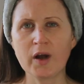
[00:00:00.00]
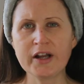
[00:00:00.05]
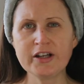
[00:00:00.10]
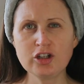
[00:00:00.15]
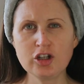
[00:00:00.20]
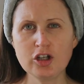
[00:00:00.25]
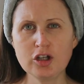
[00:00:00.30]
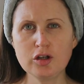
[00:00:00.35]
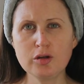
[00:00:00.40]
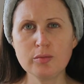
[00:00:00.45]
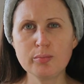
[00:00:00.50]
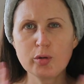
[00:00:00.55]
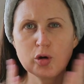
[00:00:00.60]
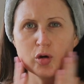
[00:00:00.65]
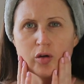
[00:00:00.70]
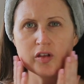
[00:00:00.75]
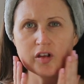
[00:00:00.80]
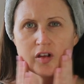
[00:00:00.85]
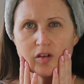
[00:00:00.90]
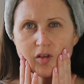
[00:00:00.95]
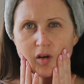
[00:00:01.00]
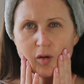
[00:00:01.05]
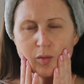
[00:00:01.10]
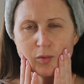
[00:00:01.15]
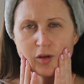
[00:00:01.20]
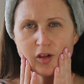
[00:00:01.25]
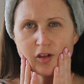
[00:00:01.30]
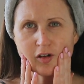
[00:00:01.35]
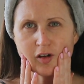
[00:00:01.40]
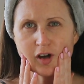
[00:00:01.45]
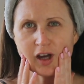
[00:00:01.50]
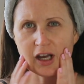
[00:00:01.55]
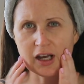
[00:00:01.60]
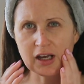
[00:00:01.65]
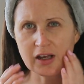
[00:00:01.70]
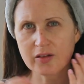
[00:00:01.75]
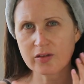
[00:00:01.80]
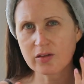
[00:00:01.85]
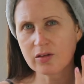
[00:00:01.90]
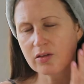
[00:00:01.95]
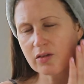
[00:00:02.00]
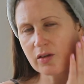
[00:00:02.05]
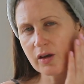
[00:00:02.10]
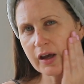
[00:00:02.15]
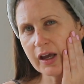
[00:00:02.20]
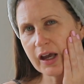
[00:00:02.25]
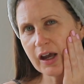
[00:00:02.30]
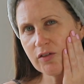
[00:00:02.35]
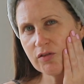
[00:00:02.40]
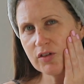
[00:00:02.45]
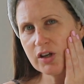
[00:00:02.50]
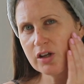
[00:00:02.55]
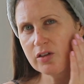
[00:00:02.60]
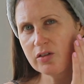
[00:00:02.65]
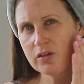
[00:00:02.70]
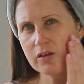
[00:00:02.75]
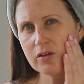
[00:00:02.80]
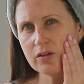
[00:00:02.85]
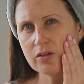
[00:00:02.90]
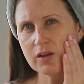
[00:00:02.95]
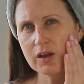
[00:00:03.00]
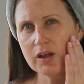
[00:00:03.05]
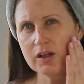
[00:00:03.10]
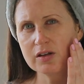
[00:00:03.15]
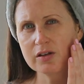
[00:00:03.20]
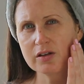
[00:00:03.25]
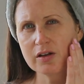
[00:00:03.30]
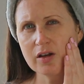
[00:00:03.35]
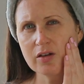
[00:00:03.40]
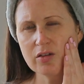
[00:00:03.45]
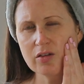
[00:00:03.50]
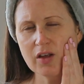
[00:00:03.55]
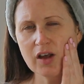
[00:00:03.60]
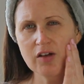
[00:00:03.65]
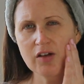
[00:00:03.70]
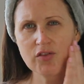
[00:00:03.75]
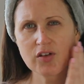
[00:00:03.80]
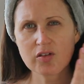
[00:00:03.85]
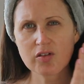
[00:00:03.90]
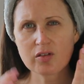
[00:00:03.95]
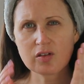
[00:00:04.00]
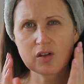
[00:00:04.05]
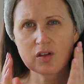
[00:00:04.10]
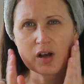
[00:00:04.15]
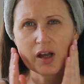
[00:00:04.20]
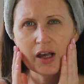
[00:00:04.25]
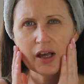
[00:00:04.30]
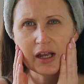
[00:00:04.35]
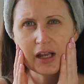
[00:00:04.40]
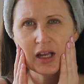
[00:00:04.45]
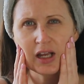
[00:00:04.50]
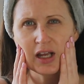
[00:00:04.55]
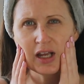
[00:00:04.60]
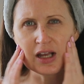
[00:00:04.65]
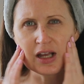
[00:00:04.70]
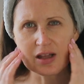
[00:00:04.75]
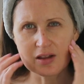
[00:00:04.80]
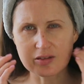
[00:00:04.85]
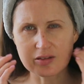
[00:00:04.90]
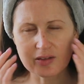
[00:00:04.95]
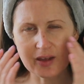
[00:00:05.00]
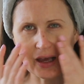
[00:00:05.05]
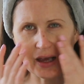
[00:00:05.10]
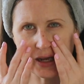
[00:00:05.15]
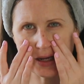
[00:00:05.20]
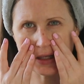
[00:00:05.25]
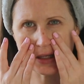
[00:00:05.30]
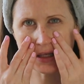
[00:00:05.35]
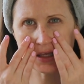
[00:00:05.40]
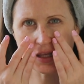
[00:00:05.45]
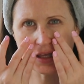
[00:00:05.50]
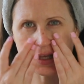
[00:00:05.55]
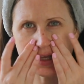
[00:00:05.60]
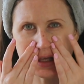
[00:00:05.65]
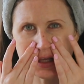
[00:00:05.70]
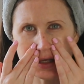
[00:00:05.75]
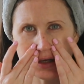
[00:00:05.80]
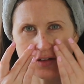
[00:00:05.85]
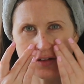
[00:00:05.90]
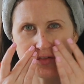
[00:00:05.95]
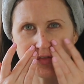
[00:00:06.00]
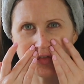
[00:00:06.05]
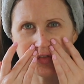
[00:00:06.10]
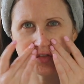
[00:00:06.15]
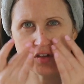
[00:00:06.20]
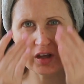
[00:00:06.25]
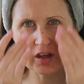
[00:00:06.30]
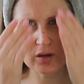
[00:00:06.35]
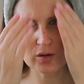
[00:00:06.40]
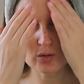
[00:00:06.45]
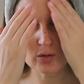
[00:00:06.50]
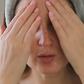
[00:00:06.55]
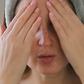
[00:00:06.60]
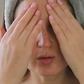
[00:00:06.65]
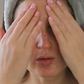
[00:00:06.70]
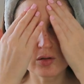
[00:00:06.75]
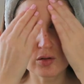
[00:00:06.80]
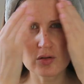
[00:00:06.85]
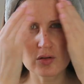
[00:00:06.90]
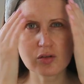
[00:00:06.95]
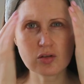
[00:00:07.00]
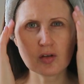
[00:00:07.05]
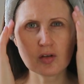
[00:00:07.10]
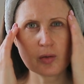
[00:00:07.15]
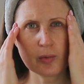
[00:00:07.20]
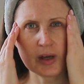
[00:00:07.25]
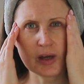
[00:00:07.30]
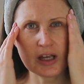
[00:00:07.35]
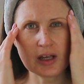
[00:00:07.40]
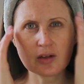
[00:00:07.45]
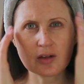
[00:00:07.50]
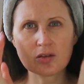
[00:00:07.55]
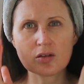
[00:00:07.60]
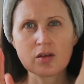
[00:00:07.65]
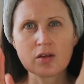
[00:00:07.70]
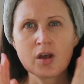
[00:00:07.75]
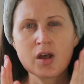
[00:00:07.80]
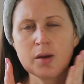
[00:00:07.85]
When you pour this on with your hands, I have noticed it does have a slight tacky feel to it.